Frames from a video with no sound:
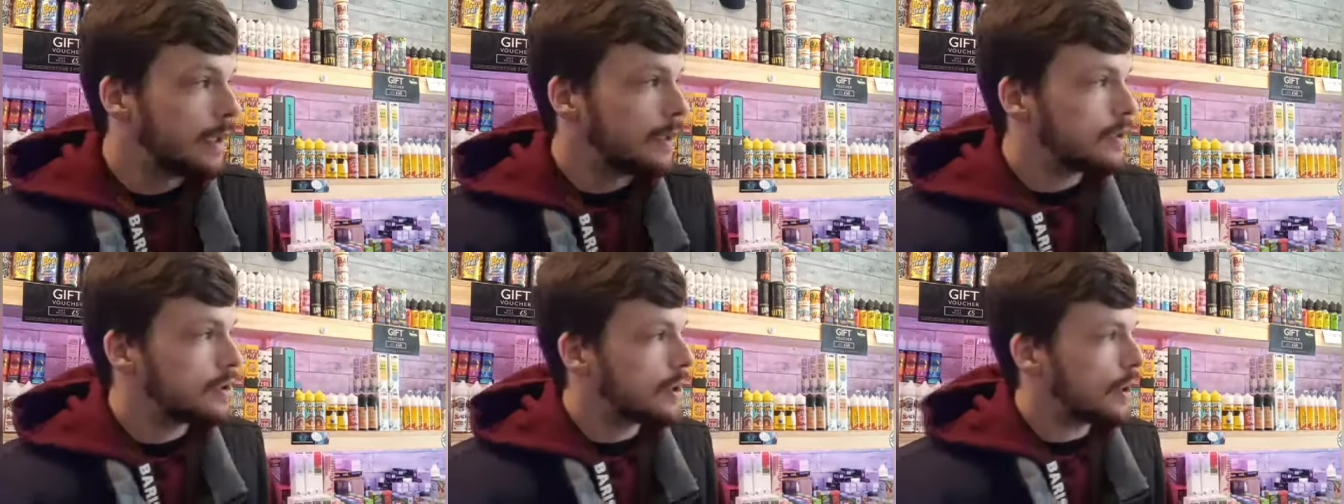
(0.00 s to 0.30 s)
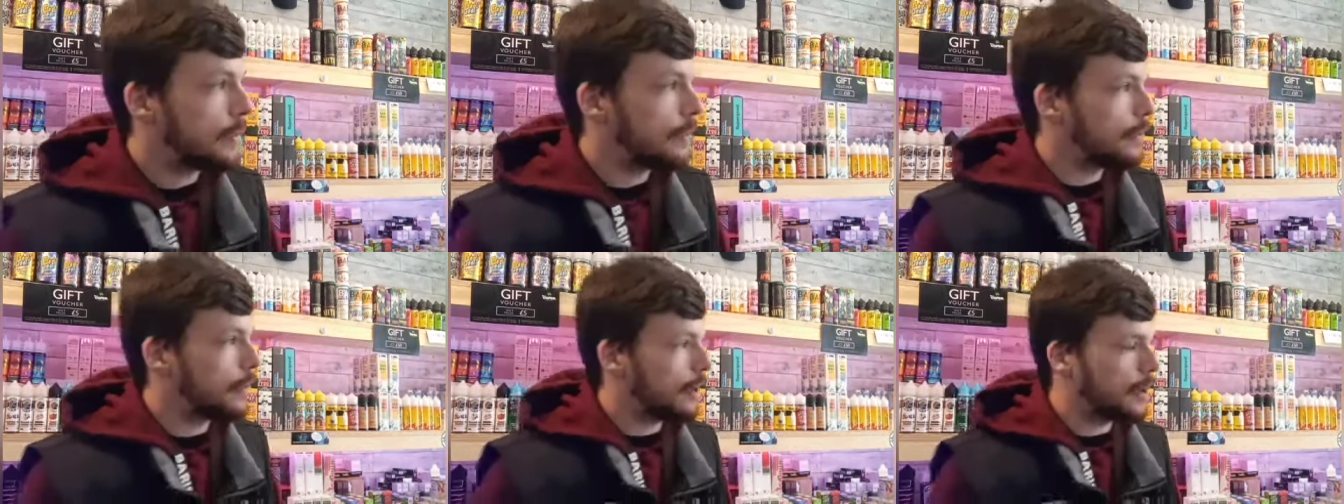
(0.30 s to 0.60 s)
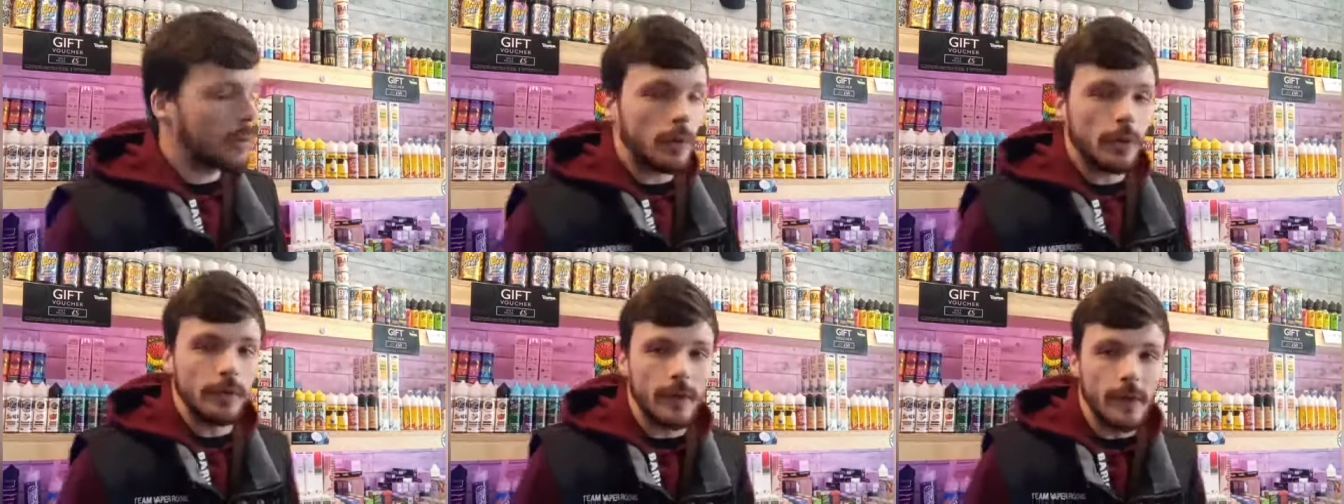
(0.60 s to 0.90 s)
So your
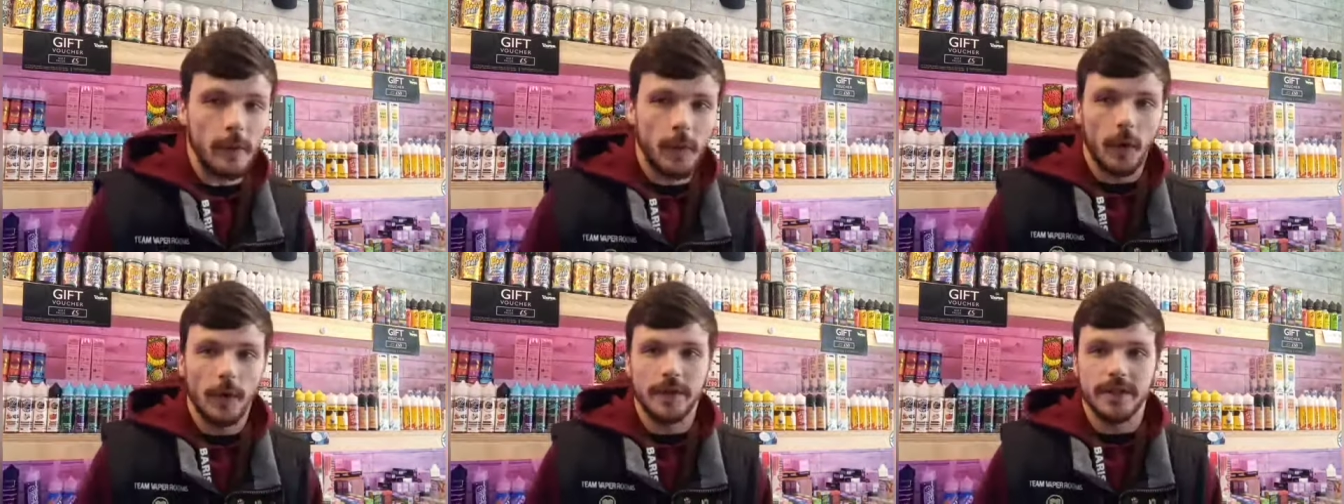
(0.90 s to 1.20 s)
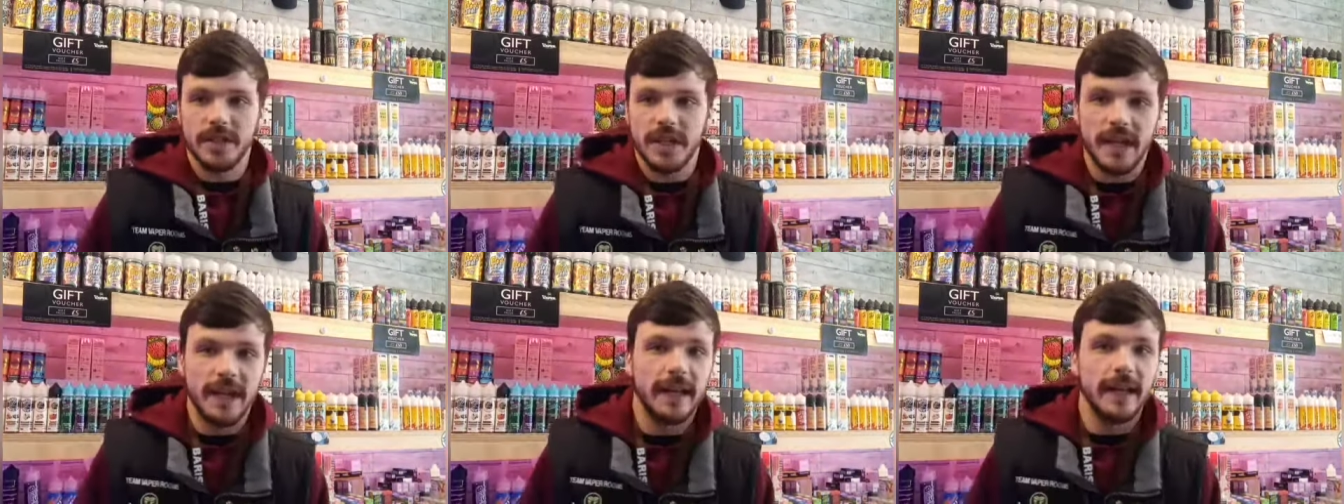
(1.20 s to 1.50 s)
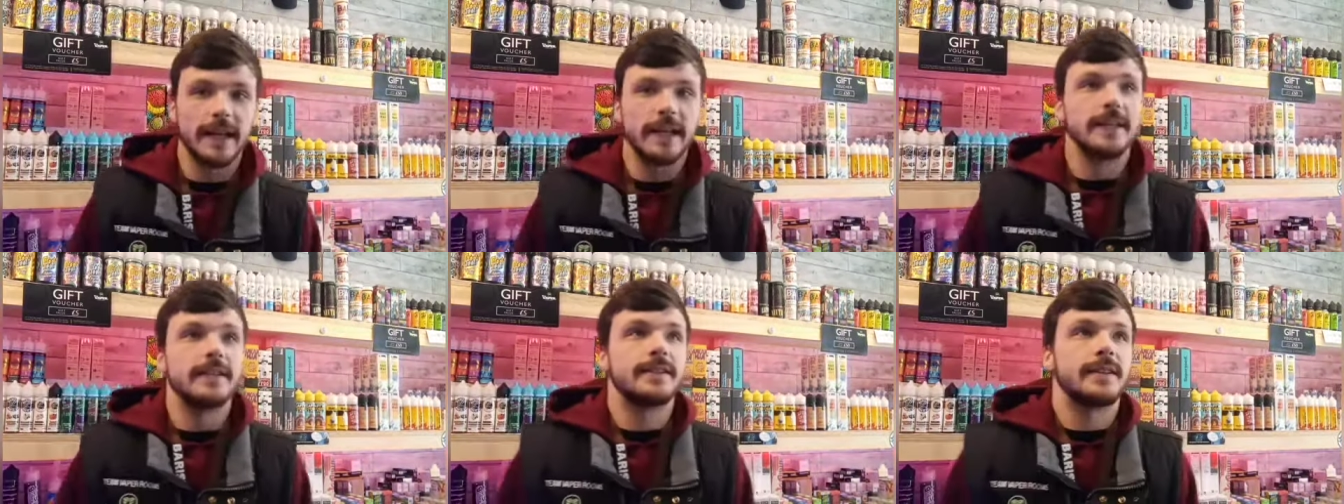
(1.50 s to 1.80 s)
local vape connoisseur
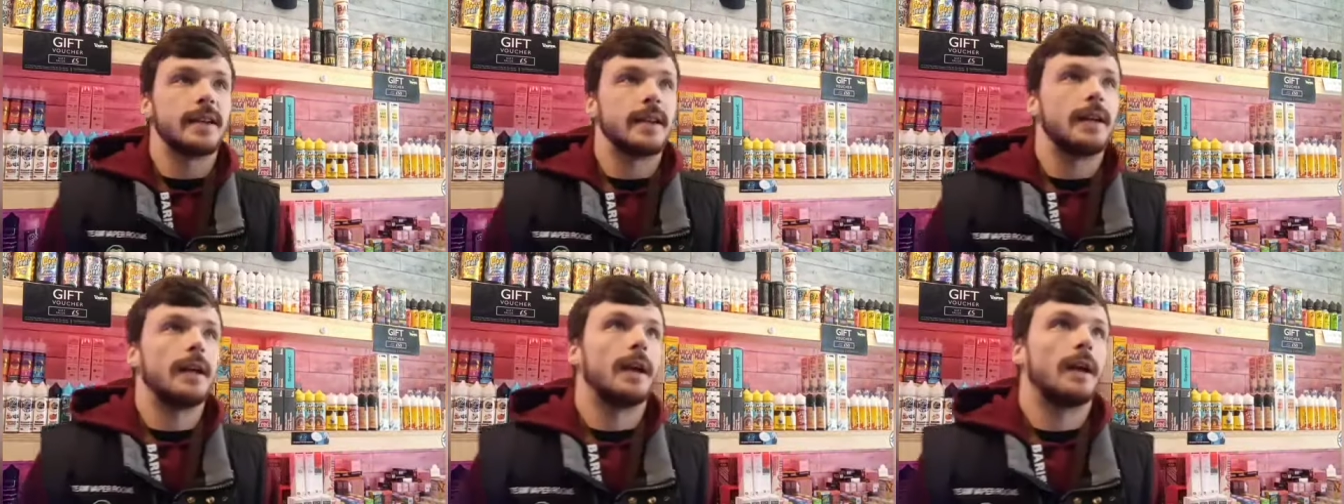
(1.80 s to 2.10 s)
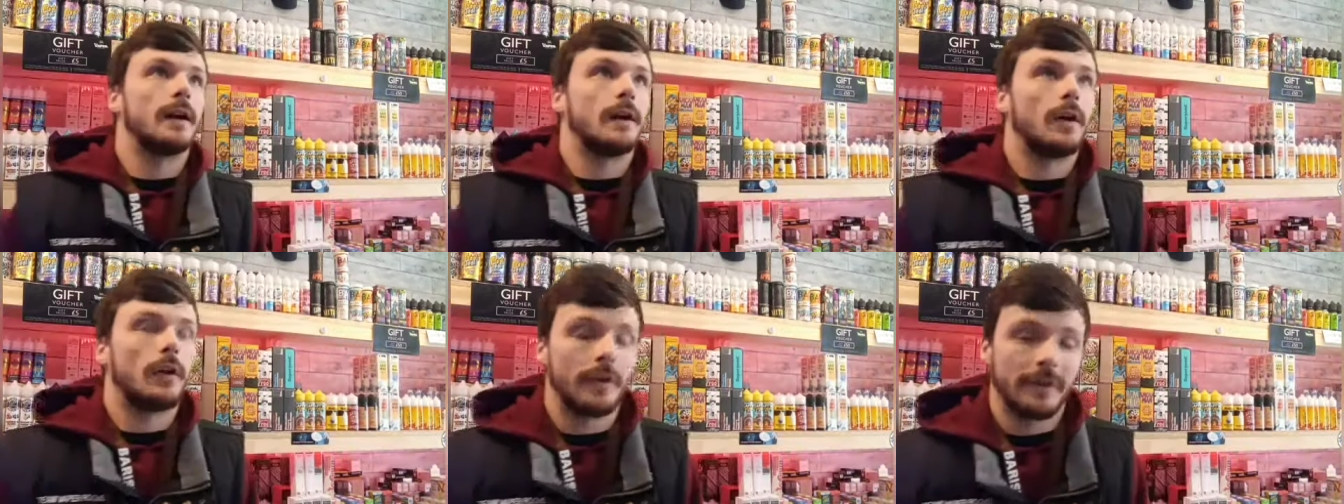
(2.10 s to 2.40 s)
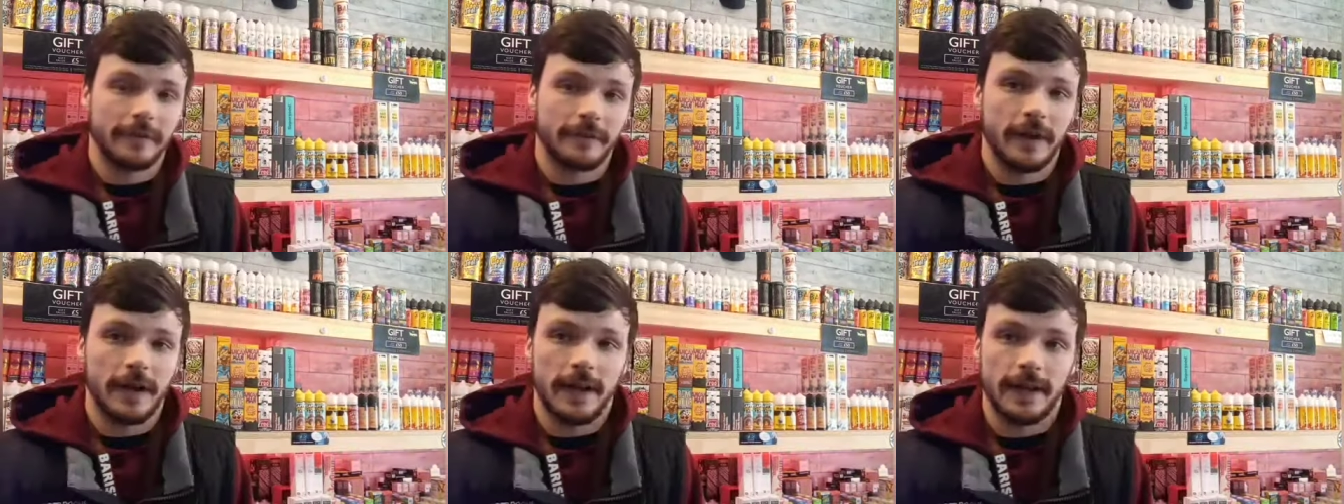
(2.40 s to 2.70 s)
is here on a
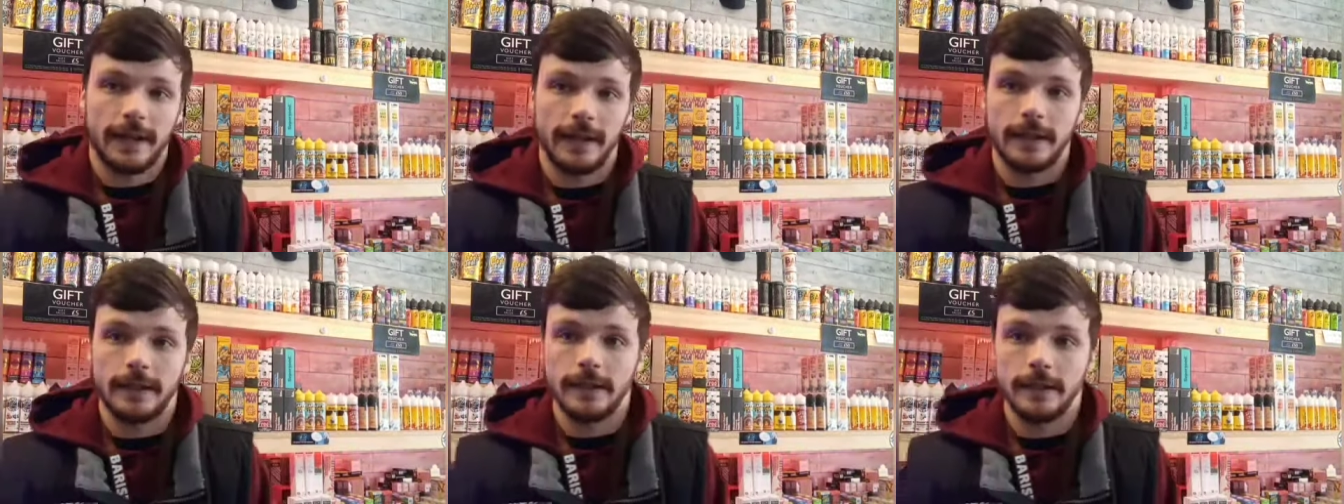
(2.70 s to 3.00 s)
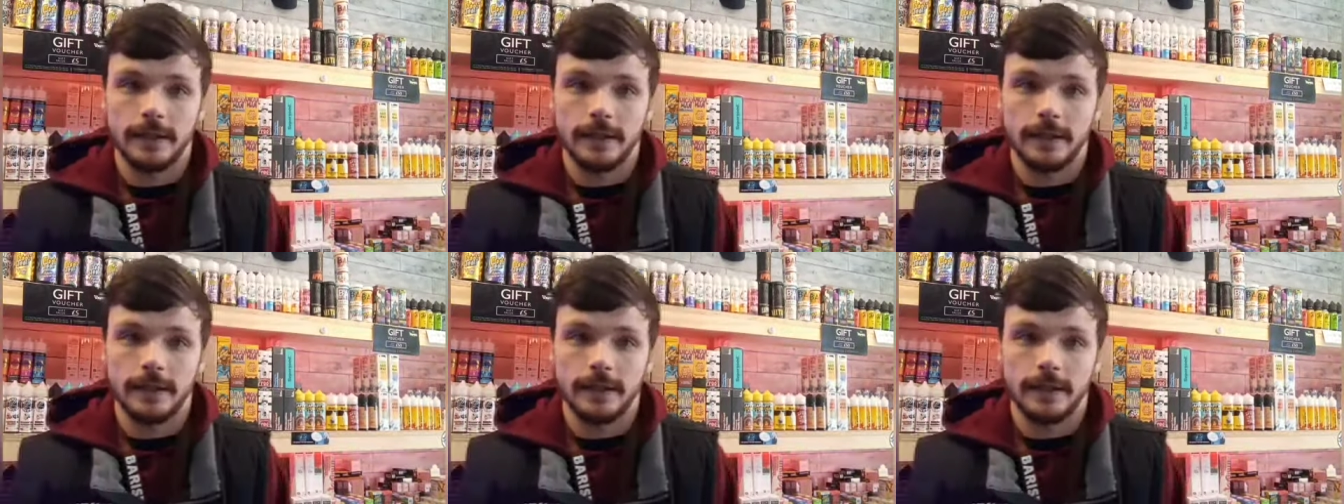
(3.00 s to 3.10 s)
Friday.